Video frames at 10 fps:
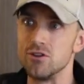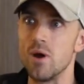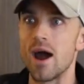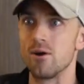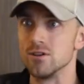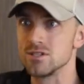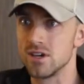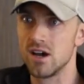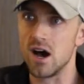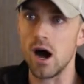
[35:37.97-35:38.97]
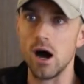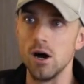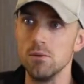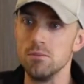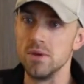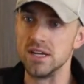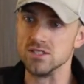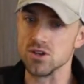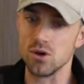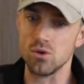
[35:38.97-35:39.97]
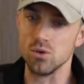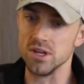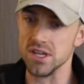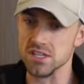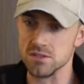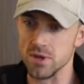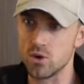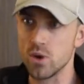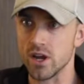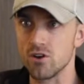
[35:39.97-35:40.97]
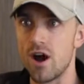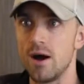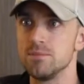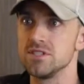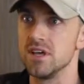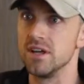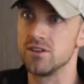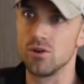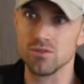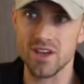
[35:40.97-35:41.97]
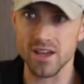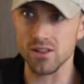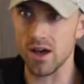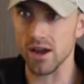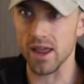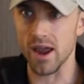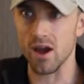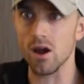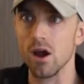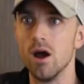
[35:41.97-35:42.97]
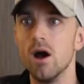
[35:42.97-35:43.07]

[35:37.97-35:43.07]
2 hours, and so it needs to be quick crops that don't take a lot of care